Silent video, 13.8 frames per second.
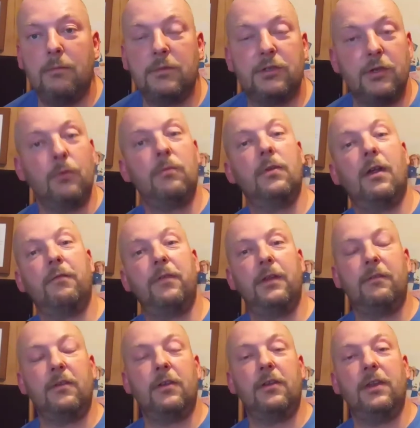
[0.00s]
So I
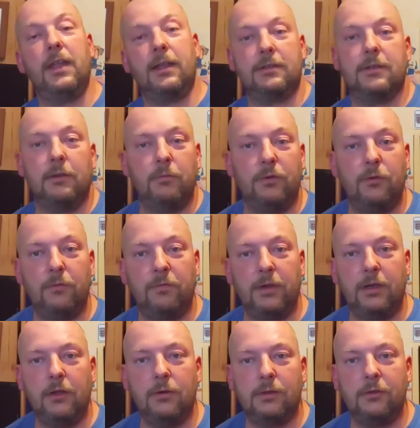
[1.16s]
think next time we do a
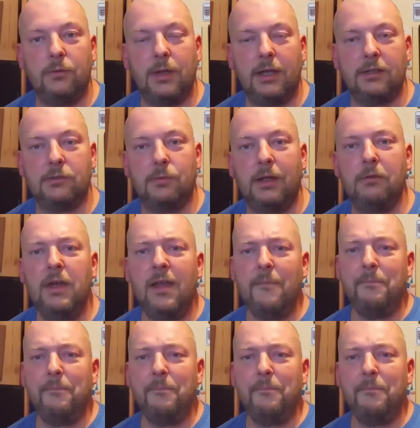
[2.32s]
video, I'll do that as well,